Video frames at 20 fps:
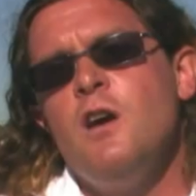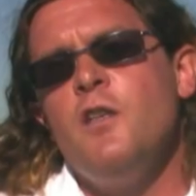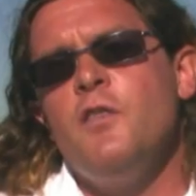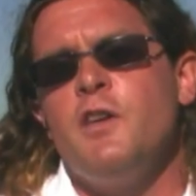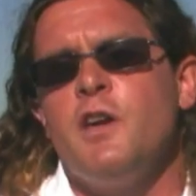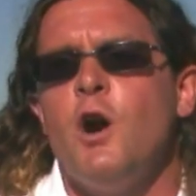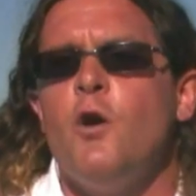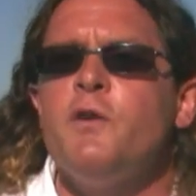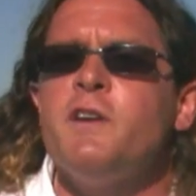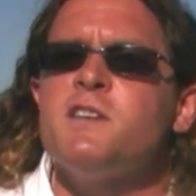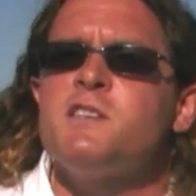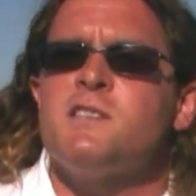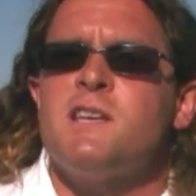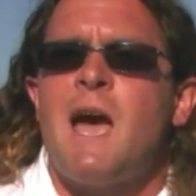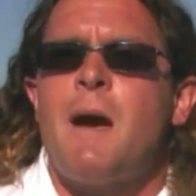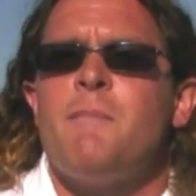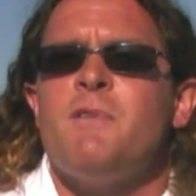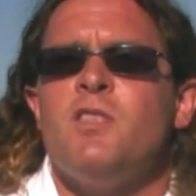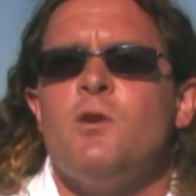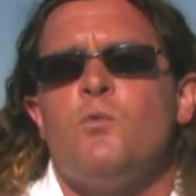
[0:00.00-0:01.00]
the only
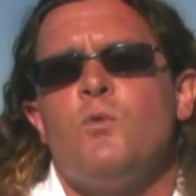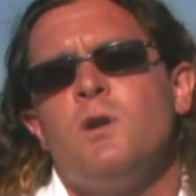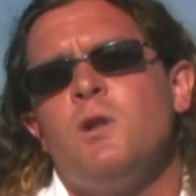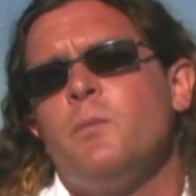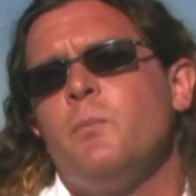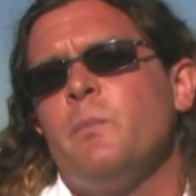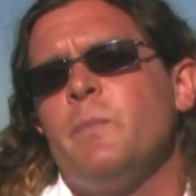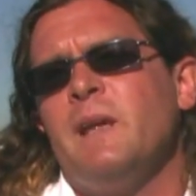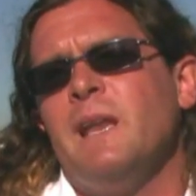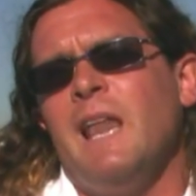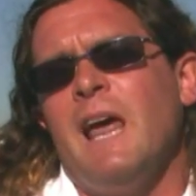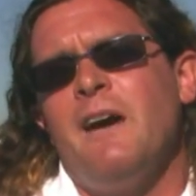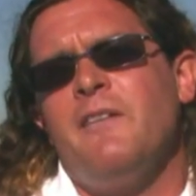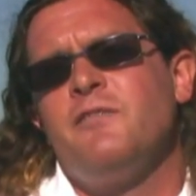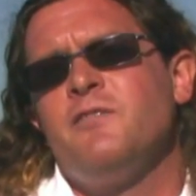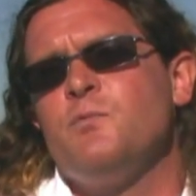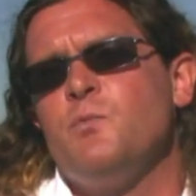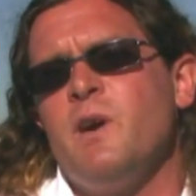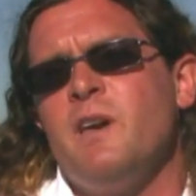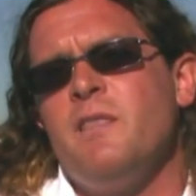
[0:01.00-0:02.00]
salmon that we'll be
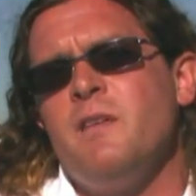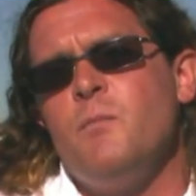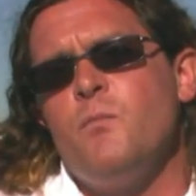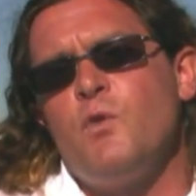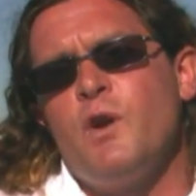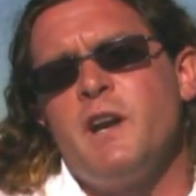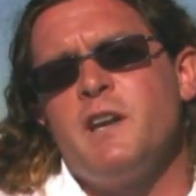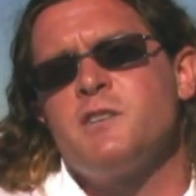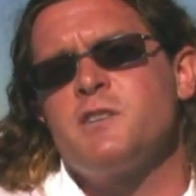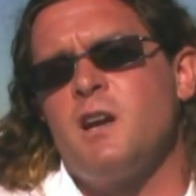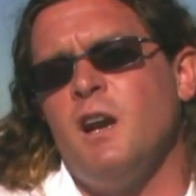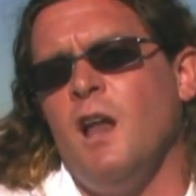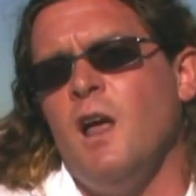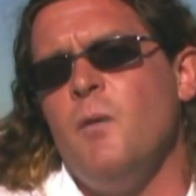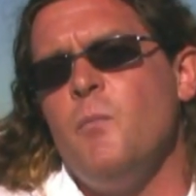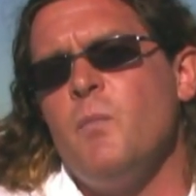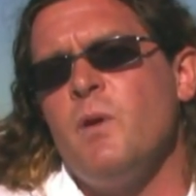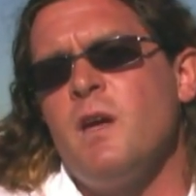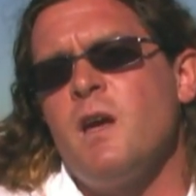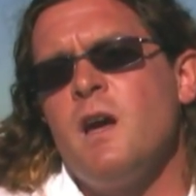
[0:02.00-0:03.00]
left with in British
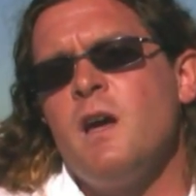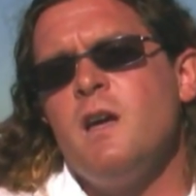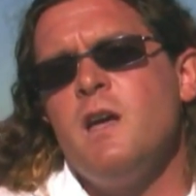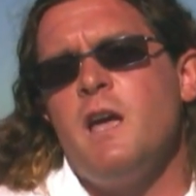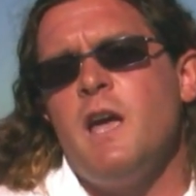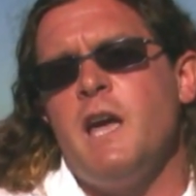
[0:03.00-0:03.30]
Columbia